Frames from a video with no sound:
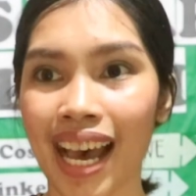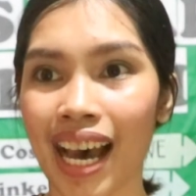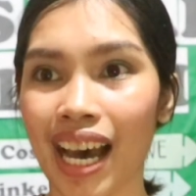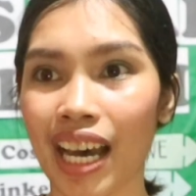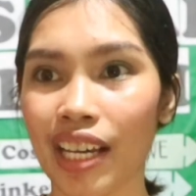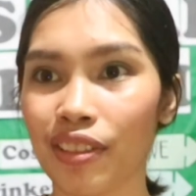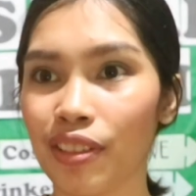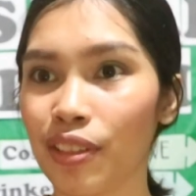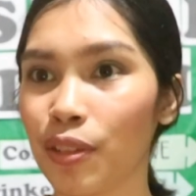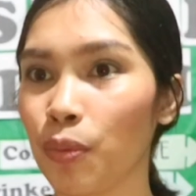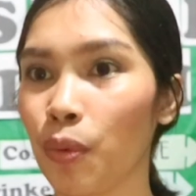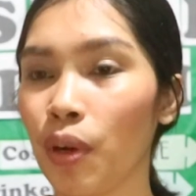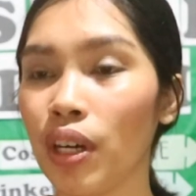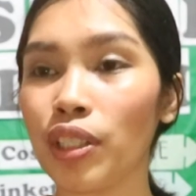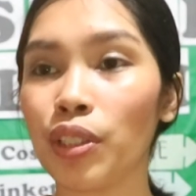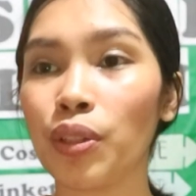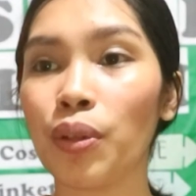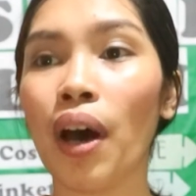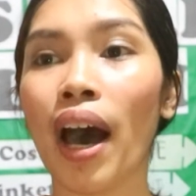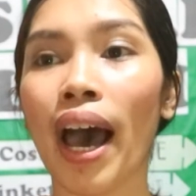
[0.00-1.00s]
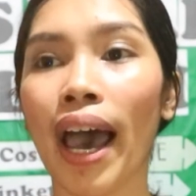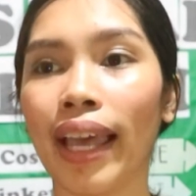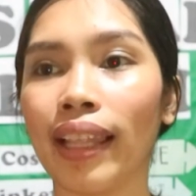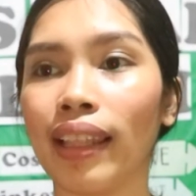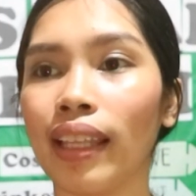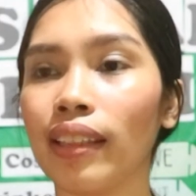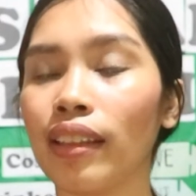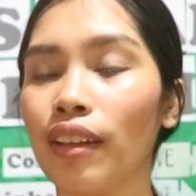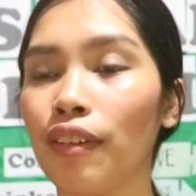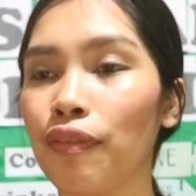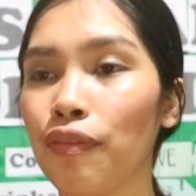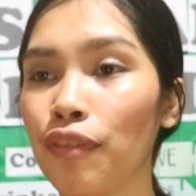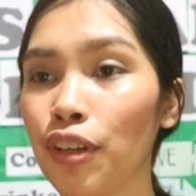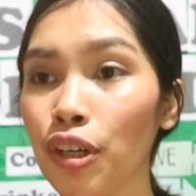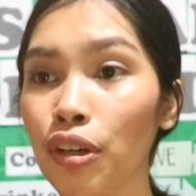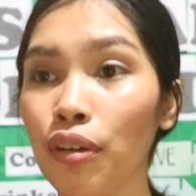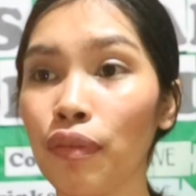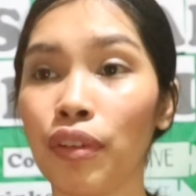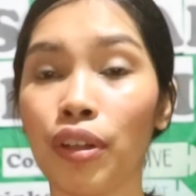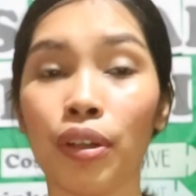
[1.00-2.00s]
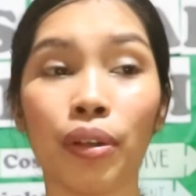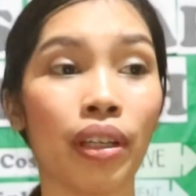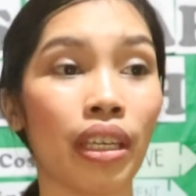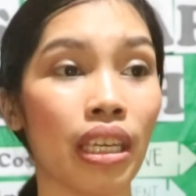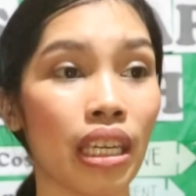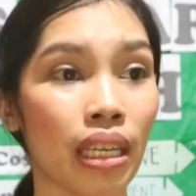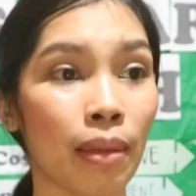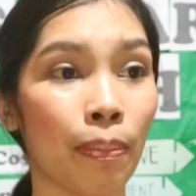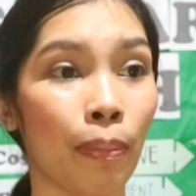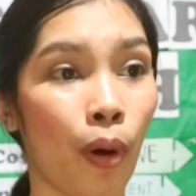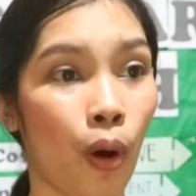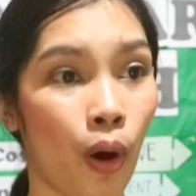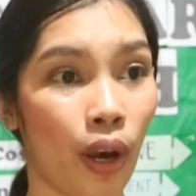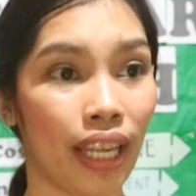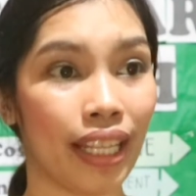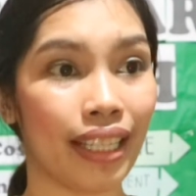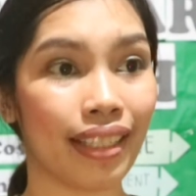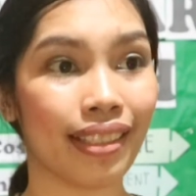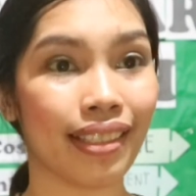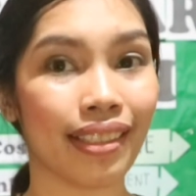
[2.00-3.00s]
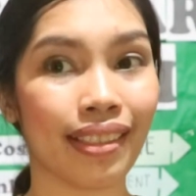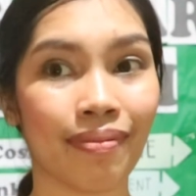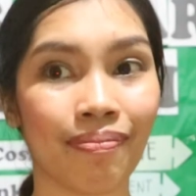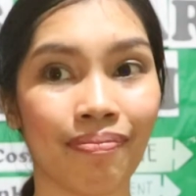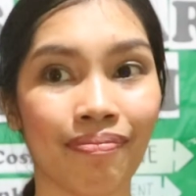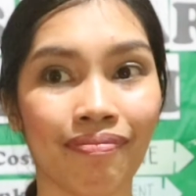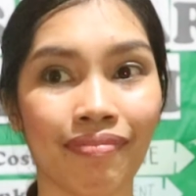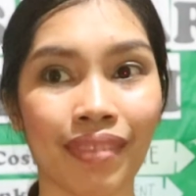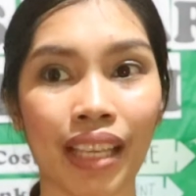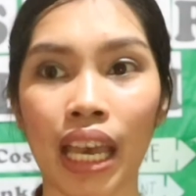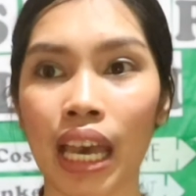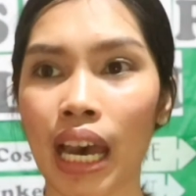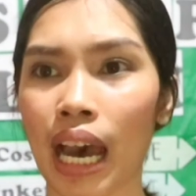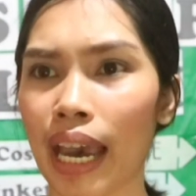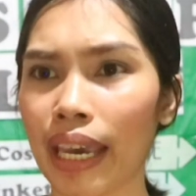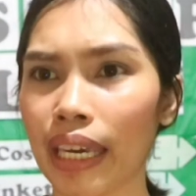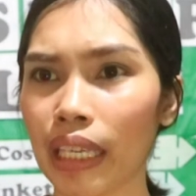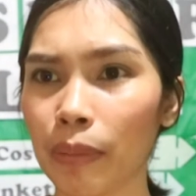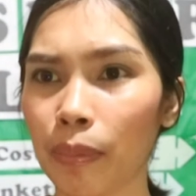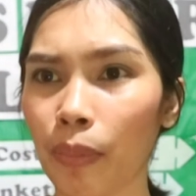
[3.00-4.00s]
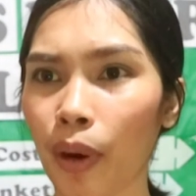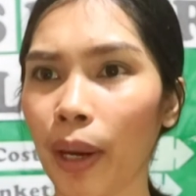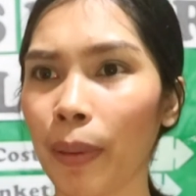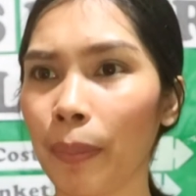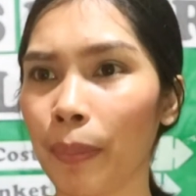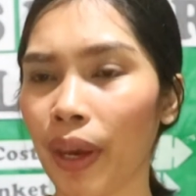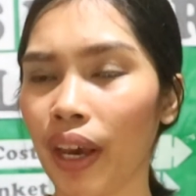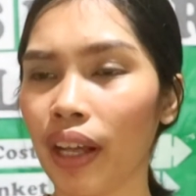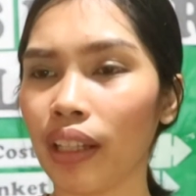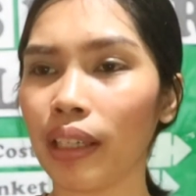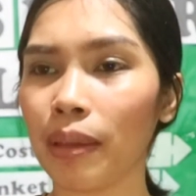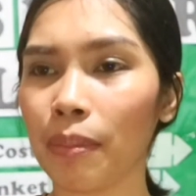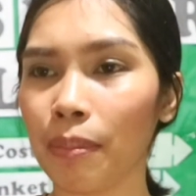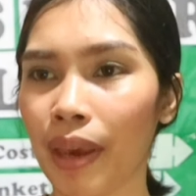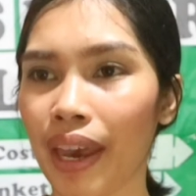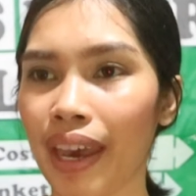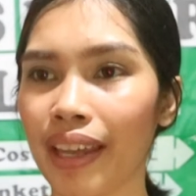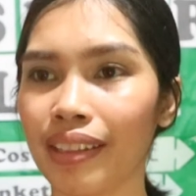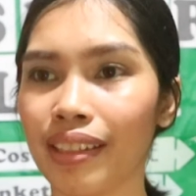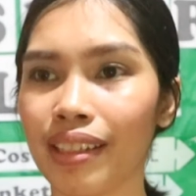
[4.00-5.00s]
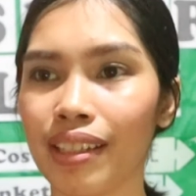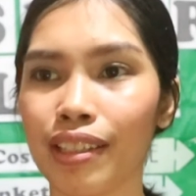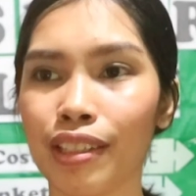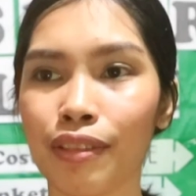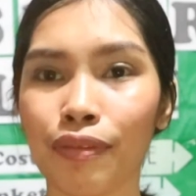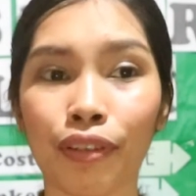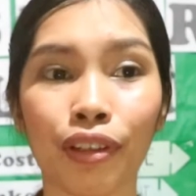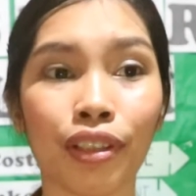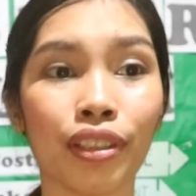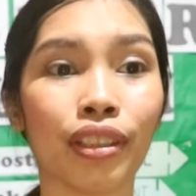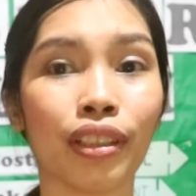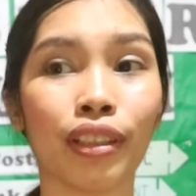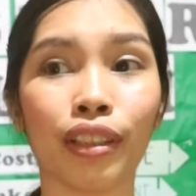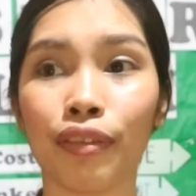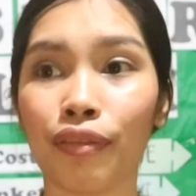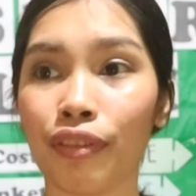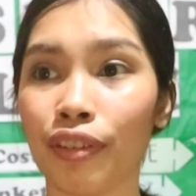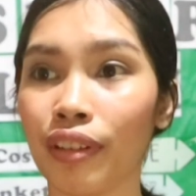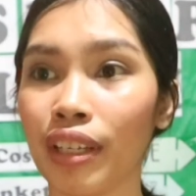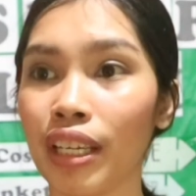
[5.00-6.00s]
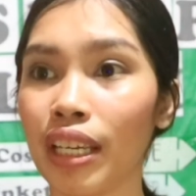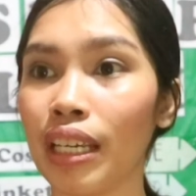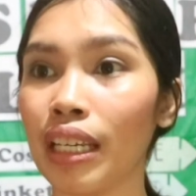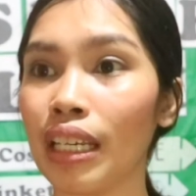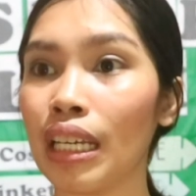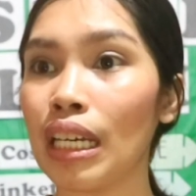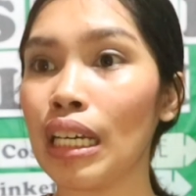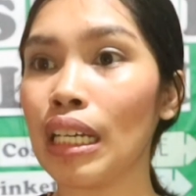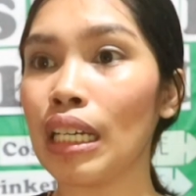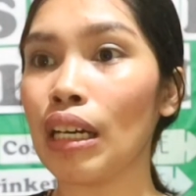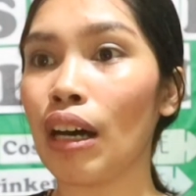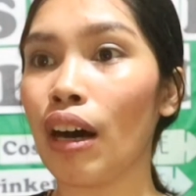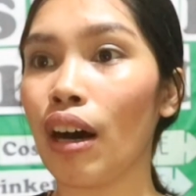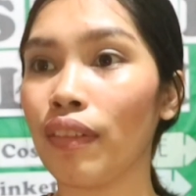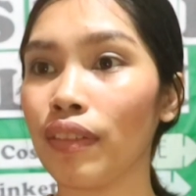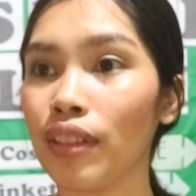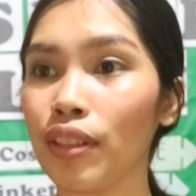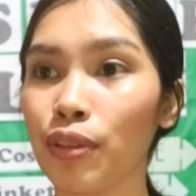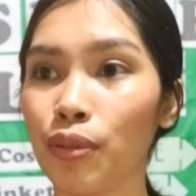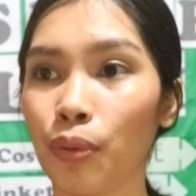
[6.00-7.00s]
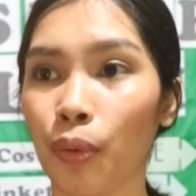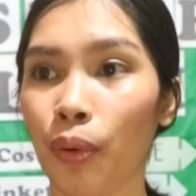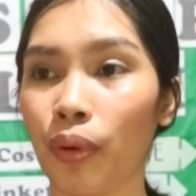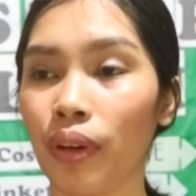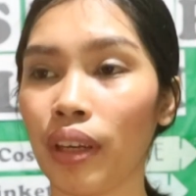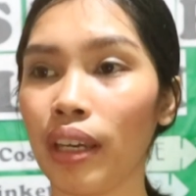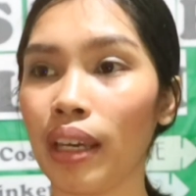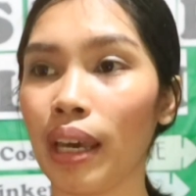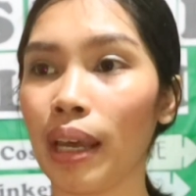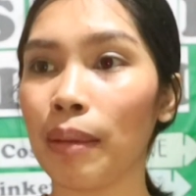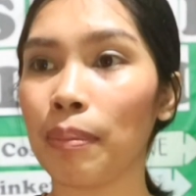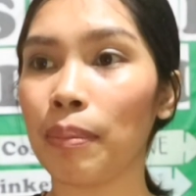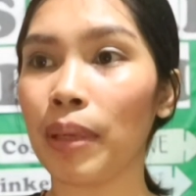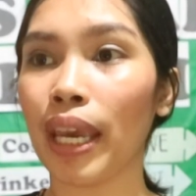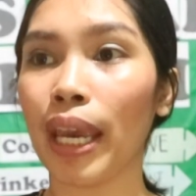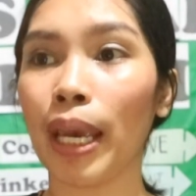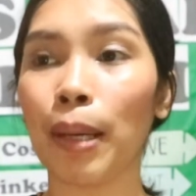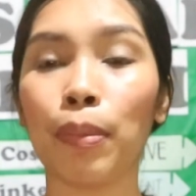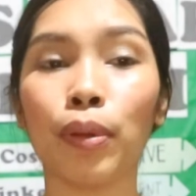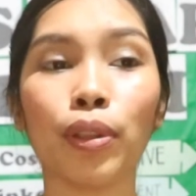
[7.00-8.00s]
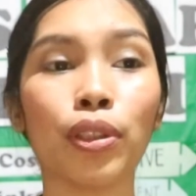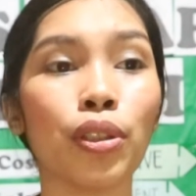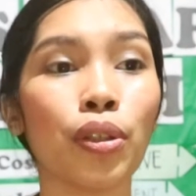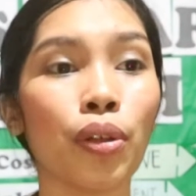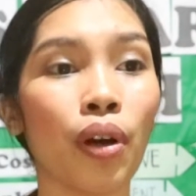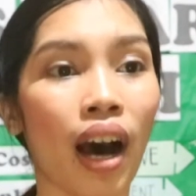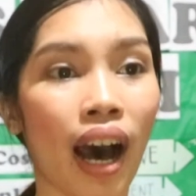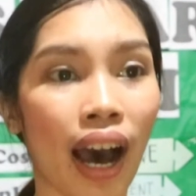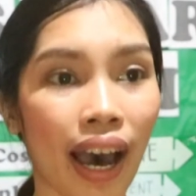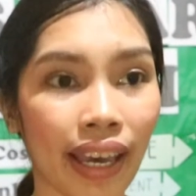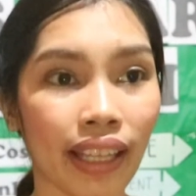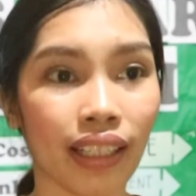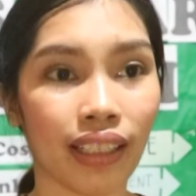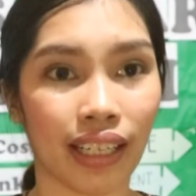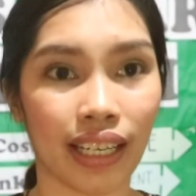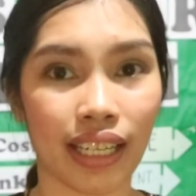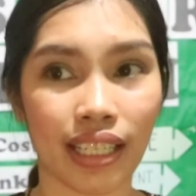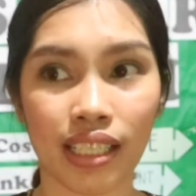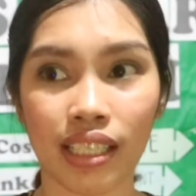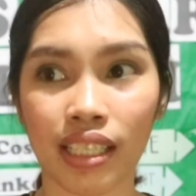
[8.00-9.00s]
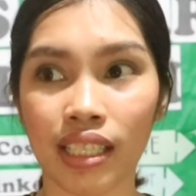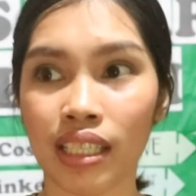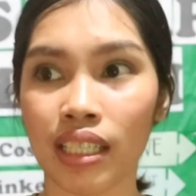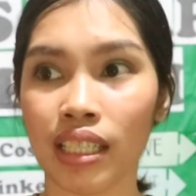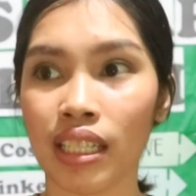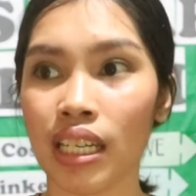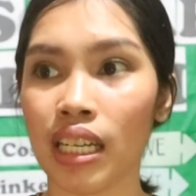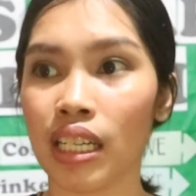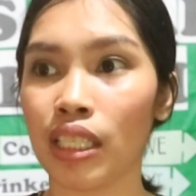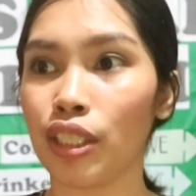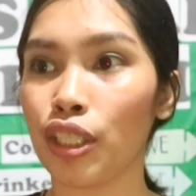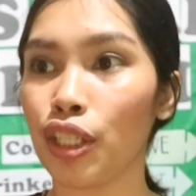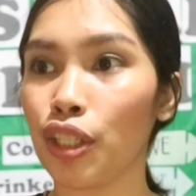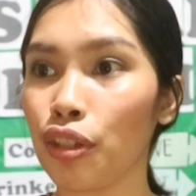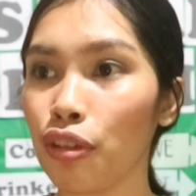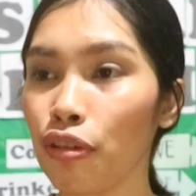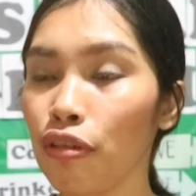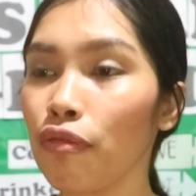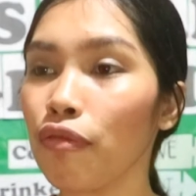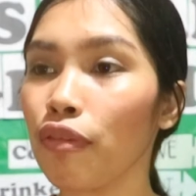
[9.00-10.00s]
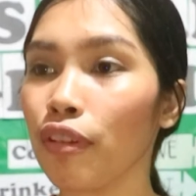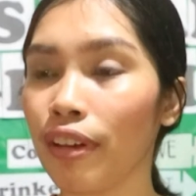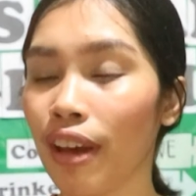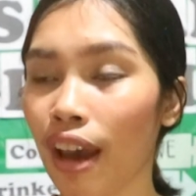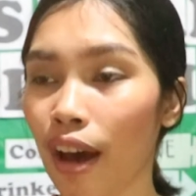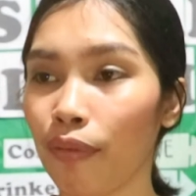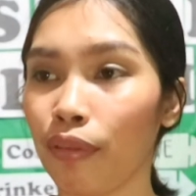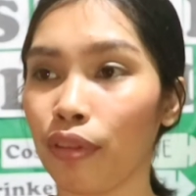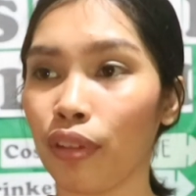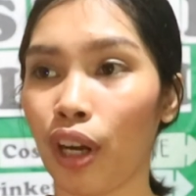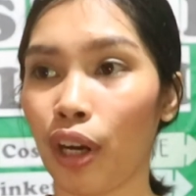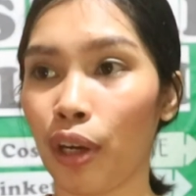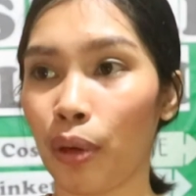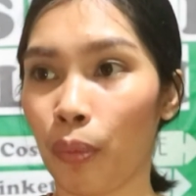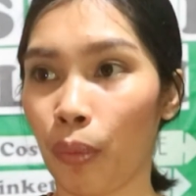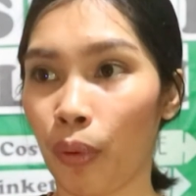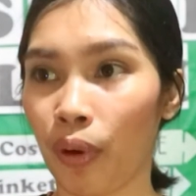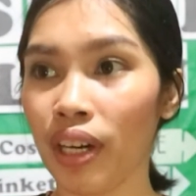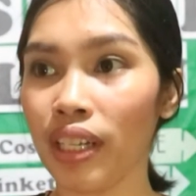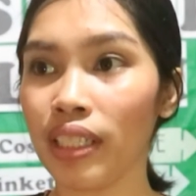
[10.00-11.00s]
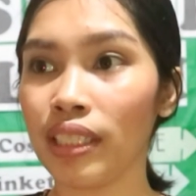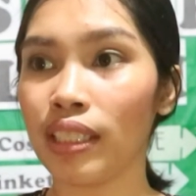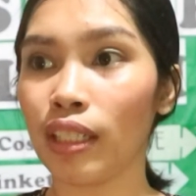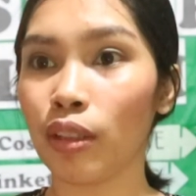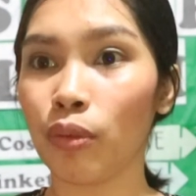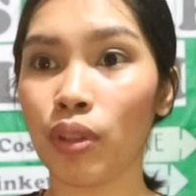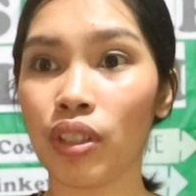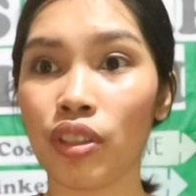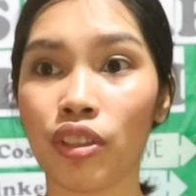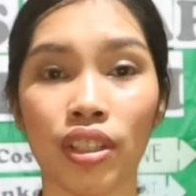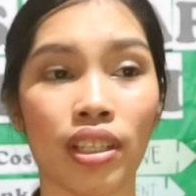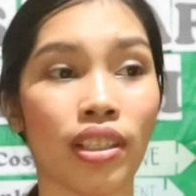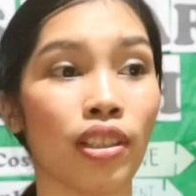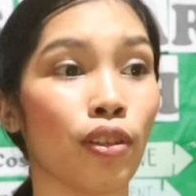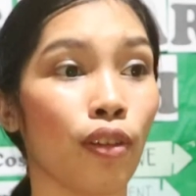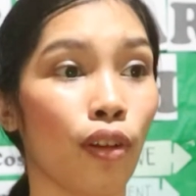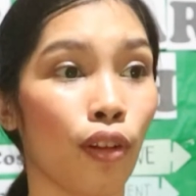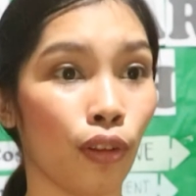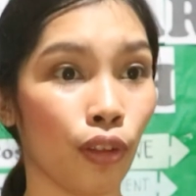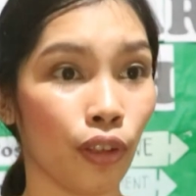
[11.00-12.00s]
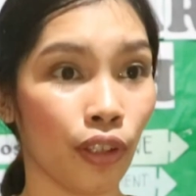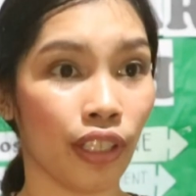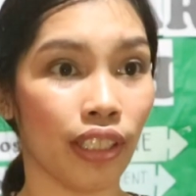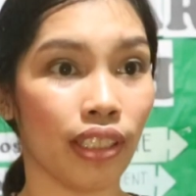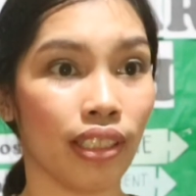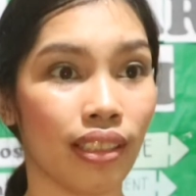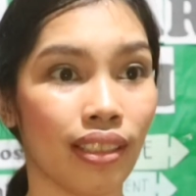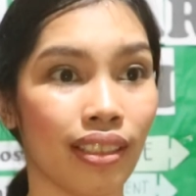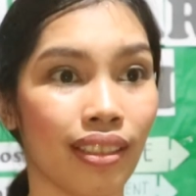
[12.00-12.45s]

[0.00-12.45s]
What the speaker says: I just want to highlight a few of your key points. I admire Belle and Mandy's for delivering of the story and be able to highlight the new vocabulary word that we just learned.